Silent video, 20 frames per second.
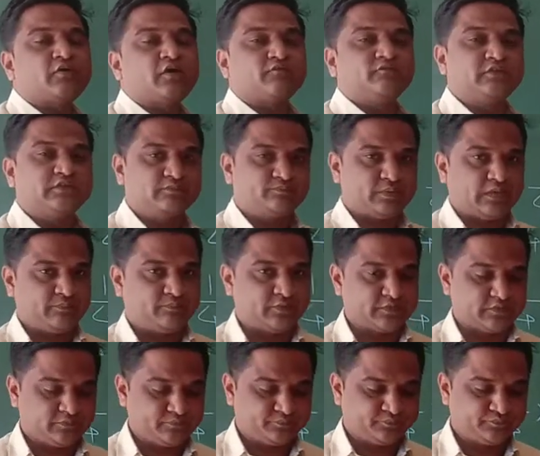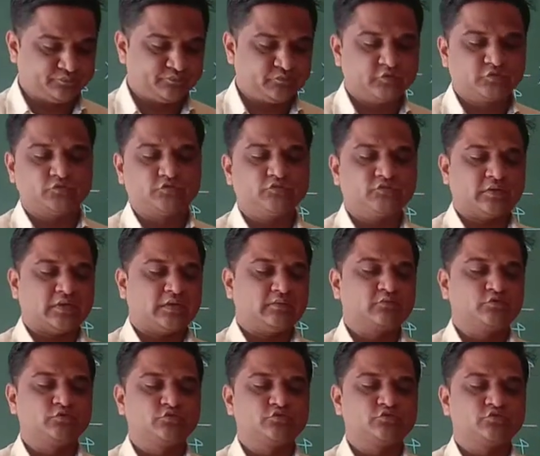of this paper. So I am
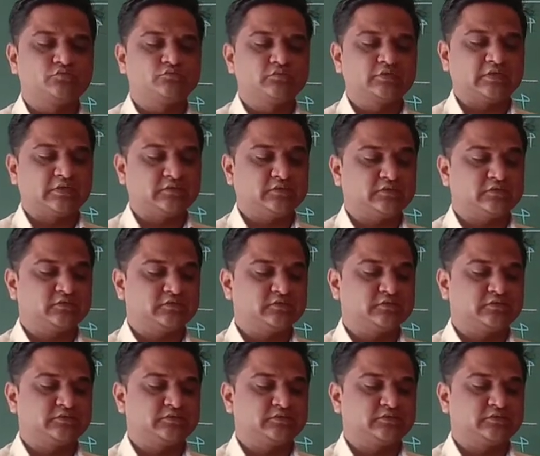going to cut this